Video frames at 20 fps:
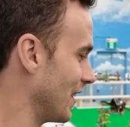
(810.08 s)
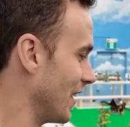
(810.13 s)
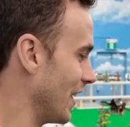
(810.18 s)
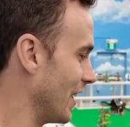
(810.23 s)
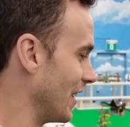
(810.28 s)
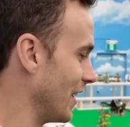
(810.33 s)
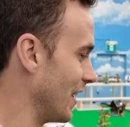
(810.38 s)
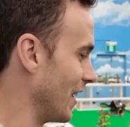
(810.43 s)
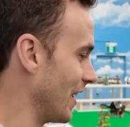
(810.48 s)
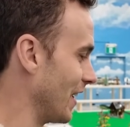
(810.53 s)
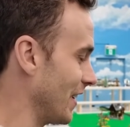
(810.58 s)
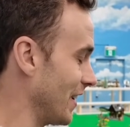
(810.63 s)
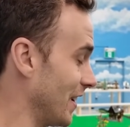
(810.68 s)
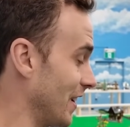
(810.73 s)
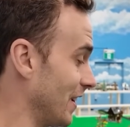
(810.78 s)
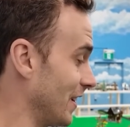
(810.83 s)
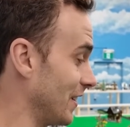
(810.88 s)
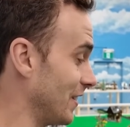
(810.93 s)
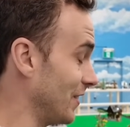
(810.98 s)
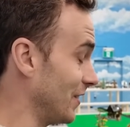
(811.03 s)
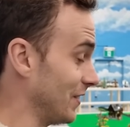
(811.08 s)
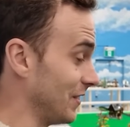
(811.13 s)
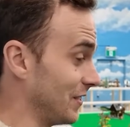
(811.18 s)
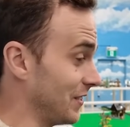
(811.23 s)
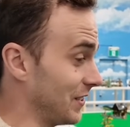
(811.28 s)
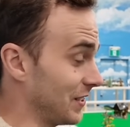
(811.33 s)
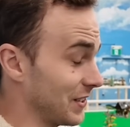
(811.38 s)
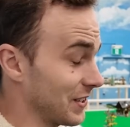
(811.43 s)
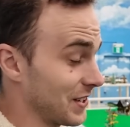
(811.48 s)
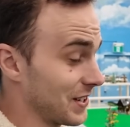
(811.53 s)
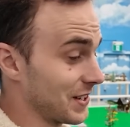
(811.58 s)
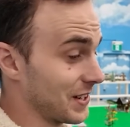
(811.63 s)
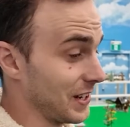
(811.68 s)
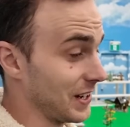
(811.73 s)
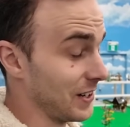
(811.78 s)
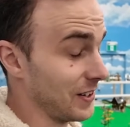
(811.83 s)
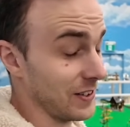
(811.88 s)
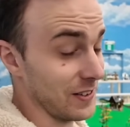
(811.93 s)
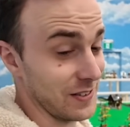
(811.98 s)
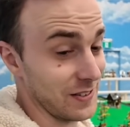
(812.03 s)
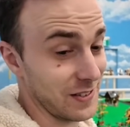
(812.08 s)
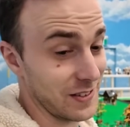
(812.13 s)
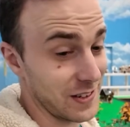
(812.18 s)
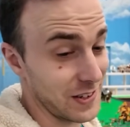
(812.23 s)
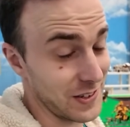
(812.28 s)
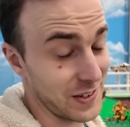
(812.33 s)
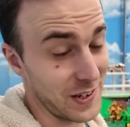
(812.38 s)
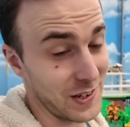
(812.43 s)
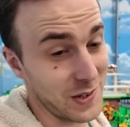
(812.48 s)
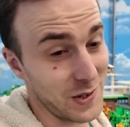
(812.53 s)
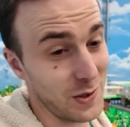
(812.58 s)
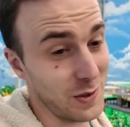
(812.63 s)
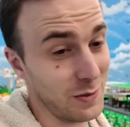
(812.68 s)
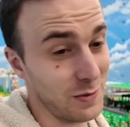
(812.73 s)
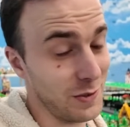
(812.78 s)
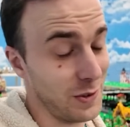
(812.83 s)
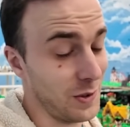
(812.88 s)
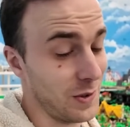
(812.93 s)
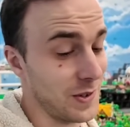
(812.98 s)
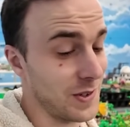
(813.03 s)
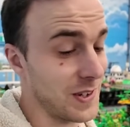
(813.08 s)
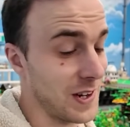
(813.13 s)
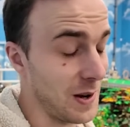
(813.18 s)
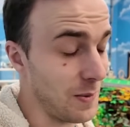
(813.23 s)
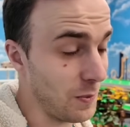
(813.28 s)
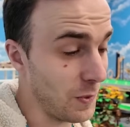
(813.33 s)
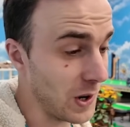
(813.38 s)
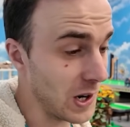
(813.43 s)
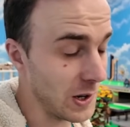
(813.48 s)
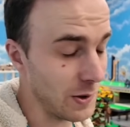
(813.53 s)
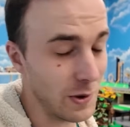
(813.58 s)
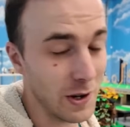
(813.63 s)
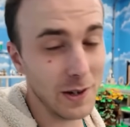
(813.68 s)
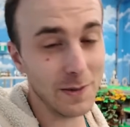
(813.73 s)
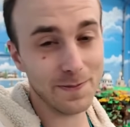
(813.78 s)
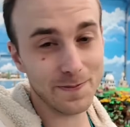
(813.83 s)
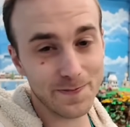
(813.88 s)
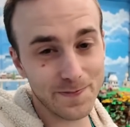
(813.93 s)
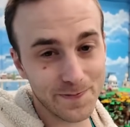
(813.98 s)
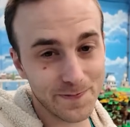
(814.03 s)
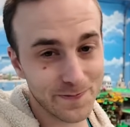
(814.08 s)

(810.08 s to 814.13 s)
don't know, because I sort of feel the same way, right?